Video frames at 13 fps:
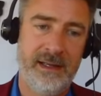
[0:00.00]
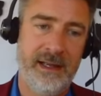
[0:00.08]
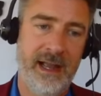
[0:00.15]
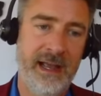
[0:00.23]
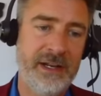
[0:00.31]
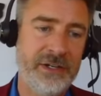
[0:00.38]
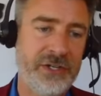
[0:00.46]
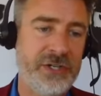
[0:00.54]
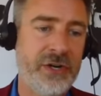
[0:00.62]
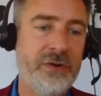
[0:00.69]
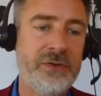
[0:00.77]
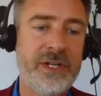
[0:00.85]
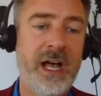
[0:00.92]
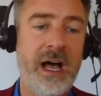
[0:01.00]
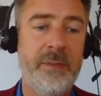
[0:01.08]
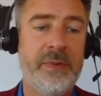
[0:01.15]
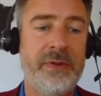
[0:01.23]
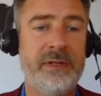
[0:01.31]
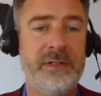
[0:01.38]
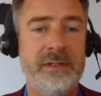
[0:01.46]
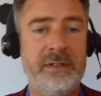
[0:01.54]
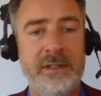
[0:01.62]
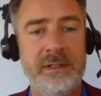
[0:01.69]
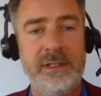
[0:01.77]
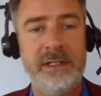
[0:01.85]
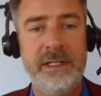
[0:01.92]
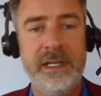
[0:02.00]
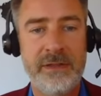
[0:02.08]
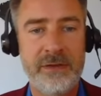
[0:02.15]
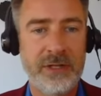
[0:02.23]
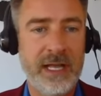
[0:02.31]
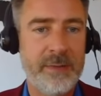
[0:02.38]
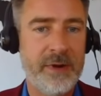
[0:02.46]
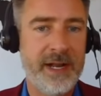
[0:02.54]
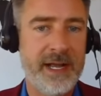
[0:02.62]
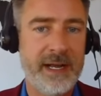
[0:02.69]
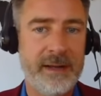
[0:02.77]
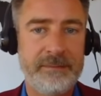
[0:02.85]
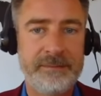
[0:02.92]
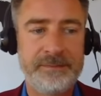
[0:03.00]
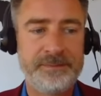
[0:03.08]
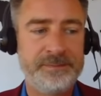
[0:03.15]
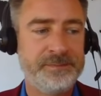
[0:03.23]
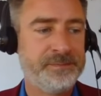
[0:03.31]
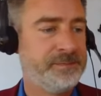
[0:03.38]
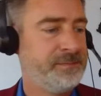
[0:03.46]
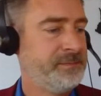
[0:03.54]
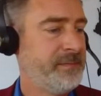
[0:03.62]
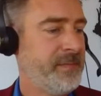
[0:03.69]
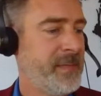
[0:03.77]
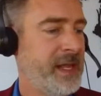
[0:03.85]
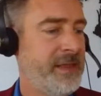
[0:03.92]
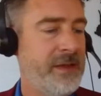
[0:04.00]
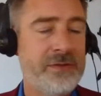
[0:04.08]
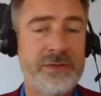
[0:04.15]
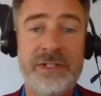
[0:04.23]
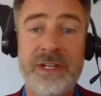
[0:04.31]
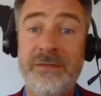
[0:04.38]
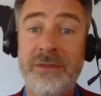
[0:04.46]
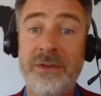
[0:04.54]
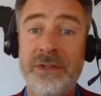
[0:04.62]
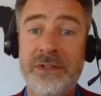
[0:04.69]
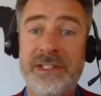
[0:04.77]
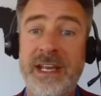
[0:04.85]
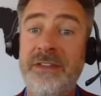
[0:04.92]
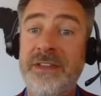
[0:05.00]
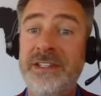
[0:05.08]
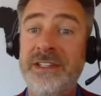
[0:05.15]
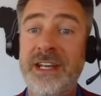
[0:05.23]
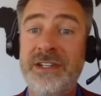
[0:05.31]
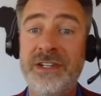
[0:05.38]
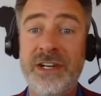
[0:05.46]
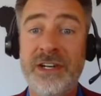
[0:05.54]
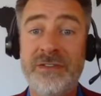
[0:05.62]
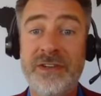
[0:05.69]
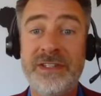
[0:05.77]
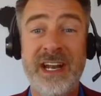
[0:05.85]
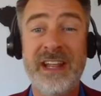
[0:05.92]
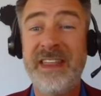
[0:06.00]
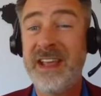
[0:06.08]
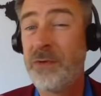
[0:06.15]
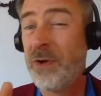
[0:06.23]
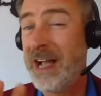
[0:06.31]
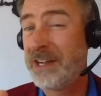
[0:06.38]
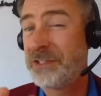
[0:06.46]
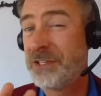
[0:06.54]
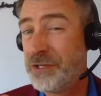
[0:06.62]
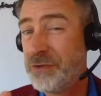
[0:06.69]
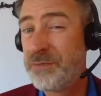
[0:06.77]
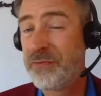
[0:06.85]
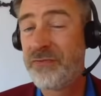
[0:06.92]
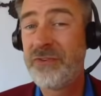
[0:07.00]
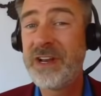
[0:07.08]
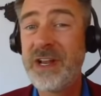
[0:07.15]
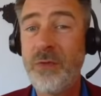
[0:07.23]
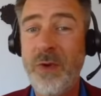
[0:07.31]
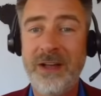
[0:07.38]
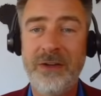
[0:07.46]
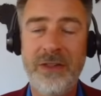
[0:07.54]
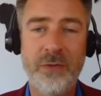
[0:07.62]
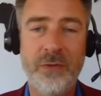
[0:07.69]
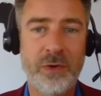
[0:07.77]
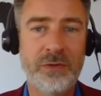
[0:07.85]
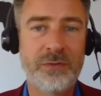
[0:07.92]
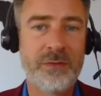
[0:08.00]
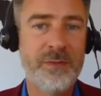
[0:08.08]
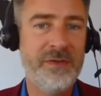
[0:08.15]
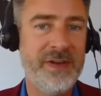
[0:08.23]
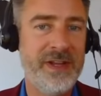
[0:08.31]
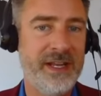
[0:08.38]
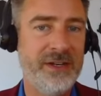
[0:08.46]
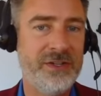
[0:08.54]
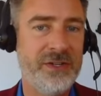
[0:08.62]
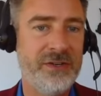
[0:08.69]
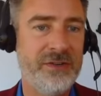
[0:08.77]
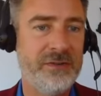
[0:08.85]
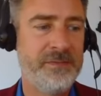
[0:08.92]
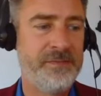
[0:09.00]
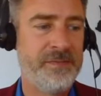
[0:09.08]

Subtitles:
And it shows up in their labor data. These are several Southeast Asian countries that I think will actually do pretty well in the world we're moving into.